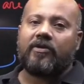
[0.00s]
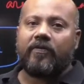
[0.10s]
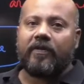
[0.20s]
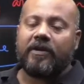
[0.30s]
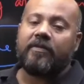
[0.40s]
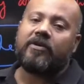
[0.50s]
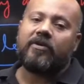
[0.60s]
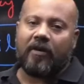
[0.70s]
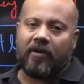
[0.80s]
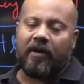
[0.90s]
No, wisdom is
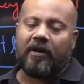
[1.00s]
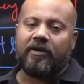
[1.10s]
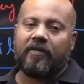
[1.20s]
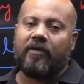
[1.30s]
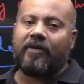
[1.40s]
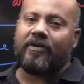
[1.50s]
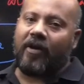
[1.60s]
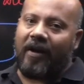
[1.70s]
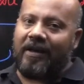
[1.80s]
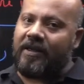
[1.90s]
not knowledge, because
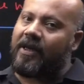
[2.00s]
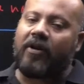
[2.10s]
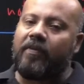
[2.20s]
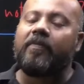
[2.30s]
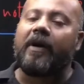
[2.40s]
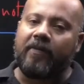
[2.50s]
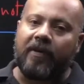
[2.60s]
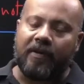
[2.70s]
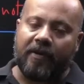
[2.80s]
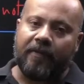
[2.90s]
knowledge cannot be by
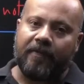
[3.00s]
birth.